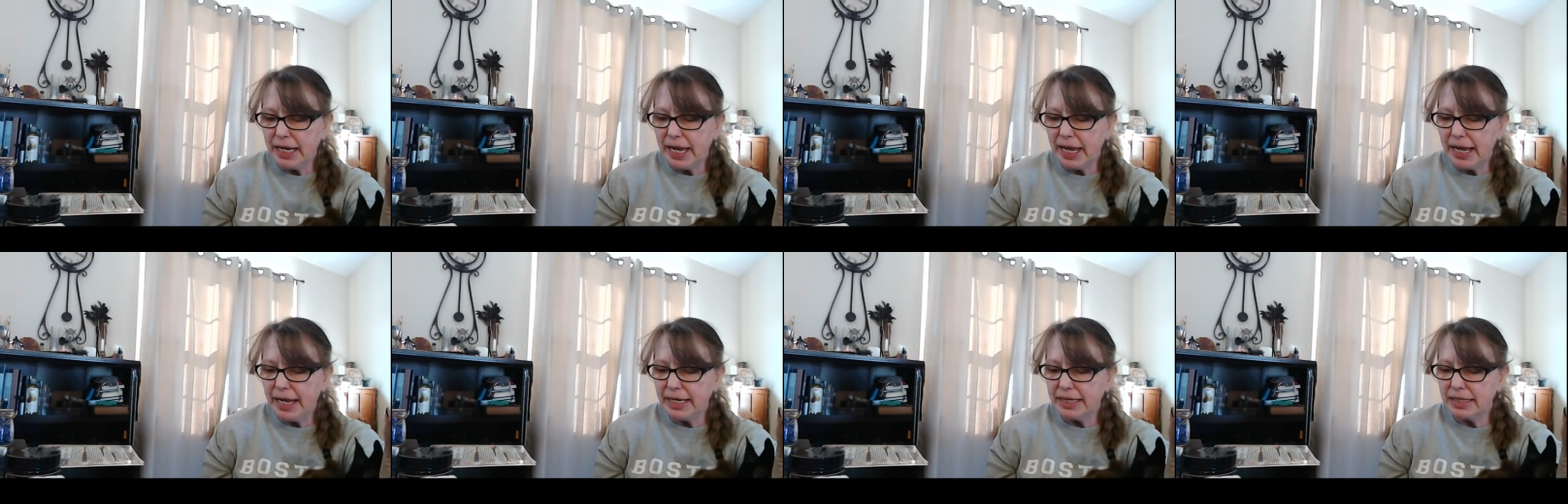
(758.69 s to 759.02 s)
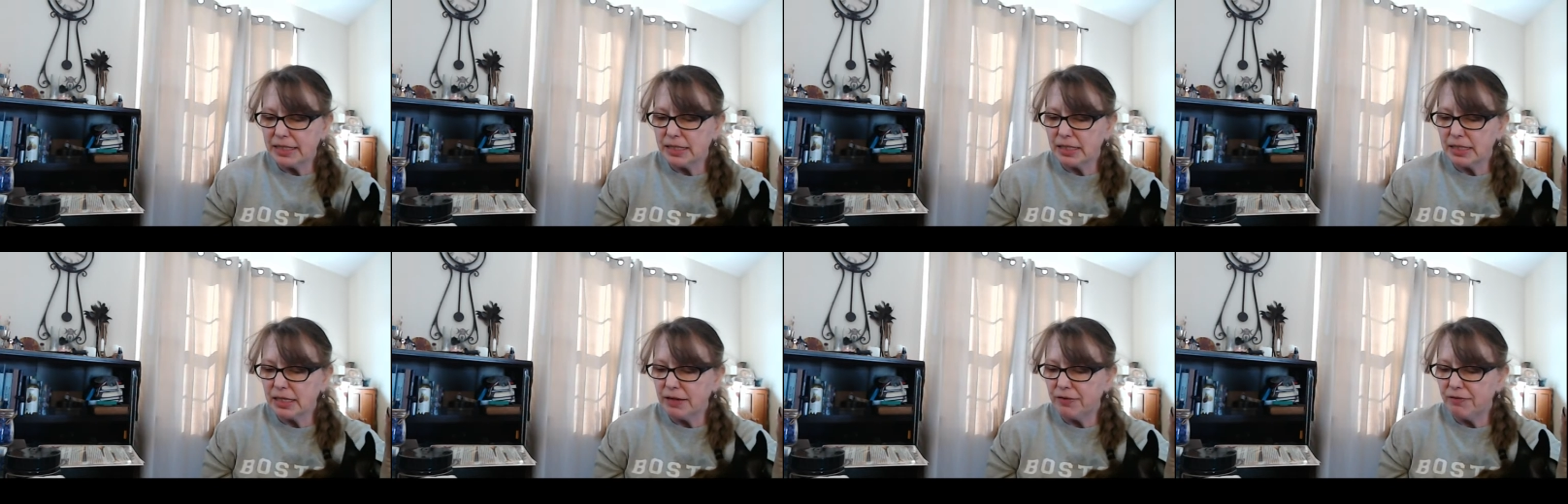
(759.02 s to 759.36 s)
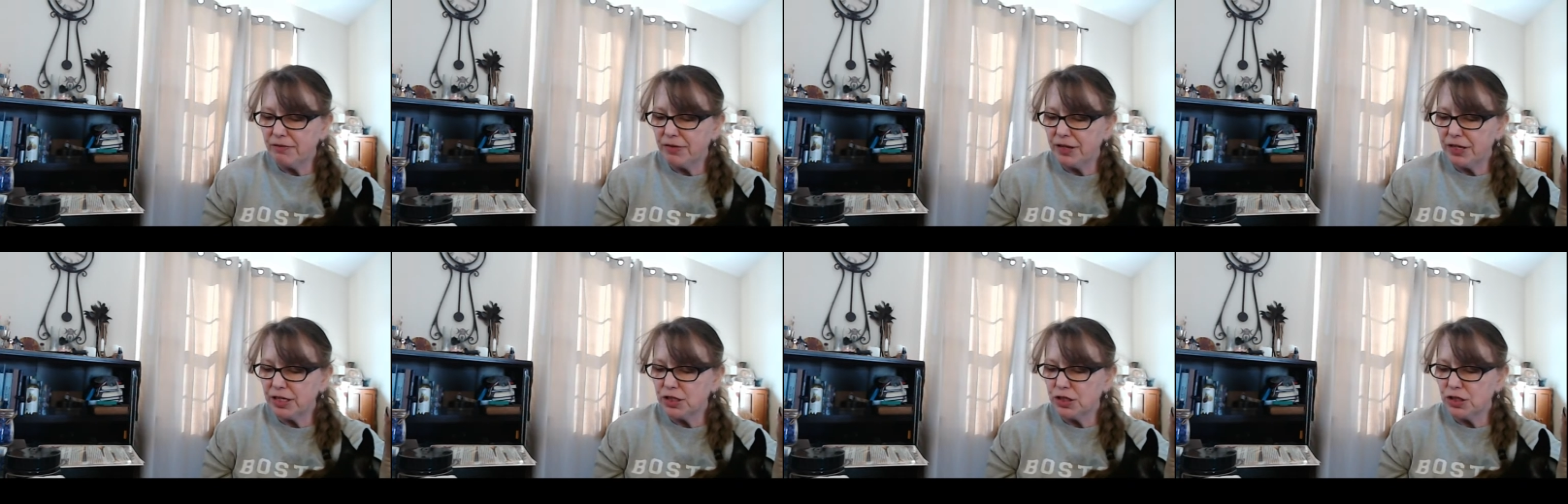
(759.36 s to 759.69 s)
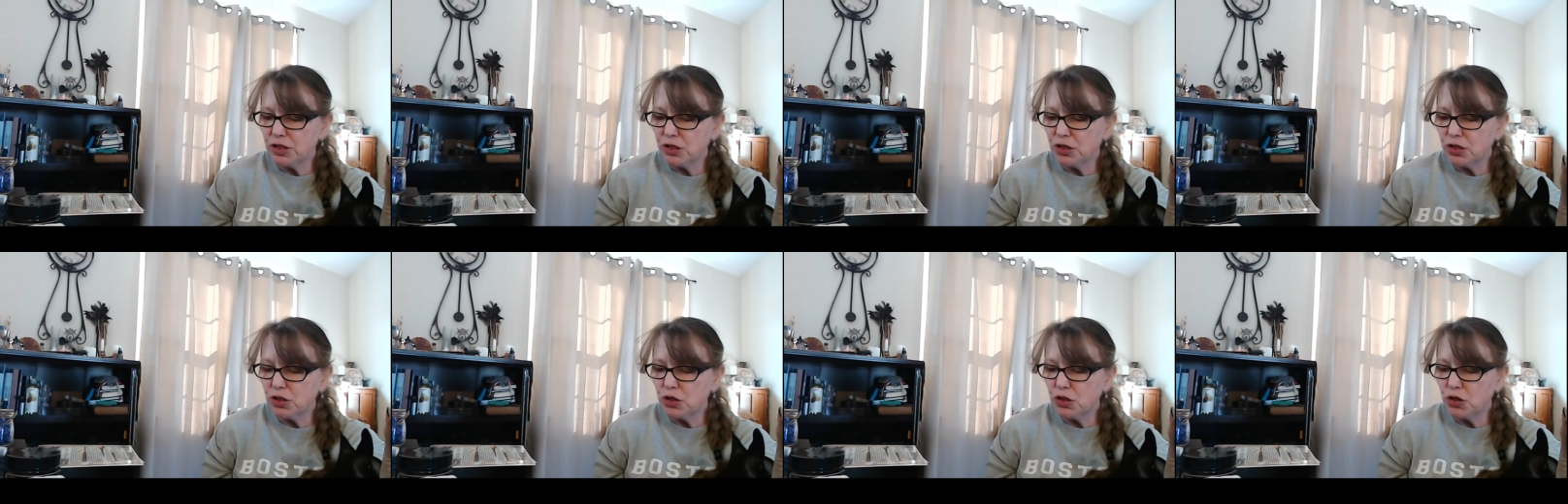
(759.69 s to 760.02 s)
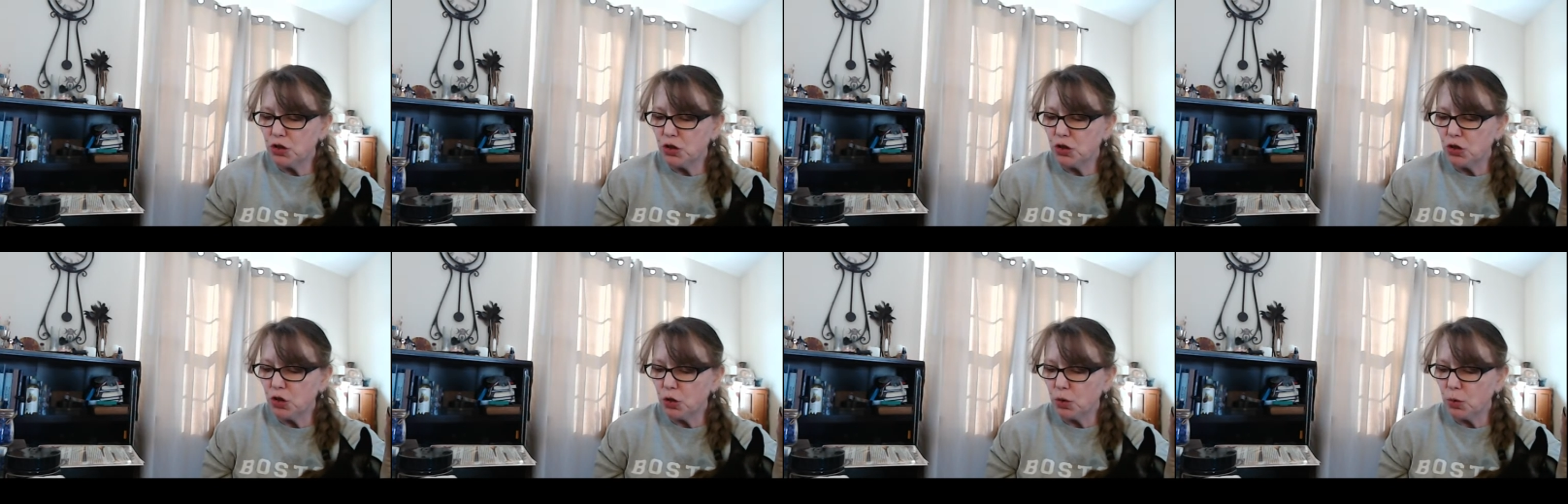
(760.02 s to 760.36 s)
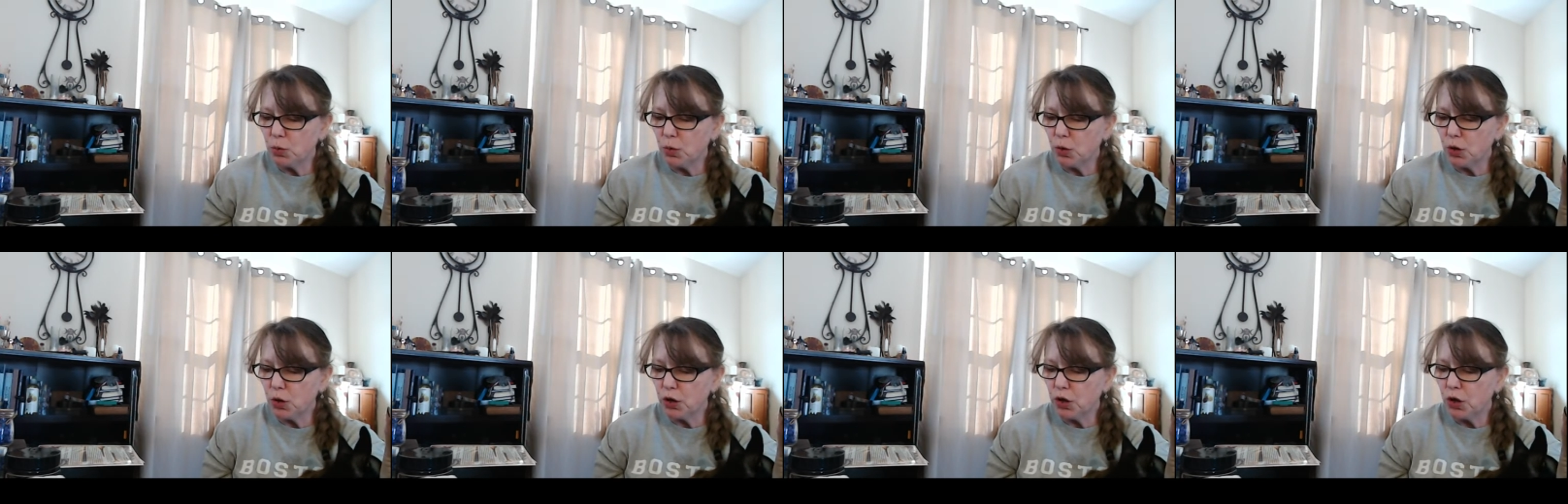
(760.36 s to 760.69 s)
adds conviction to your
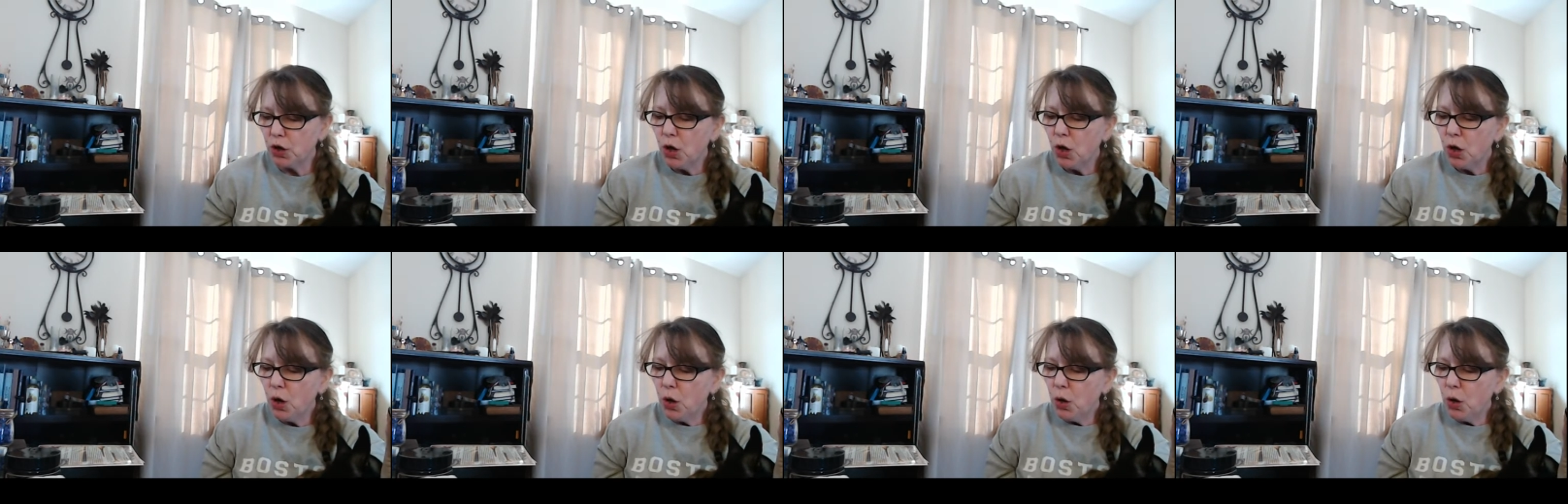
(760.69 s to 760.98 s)
work.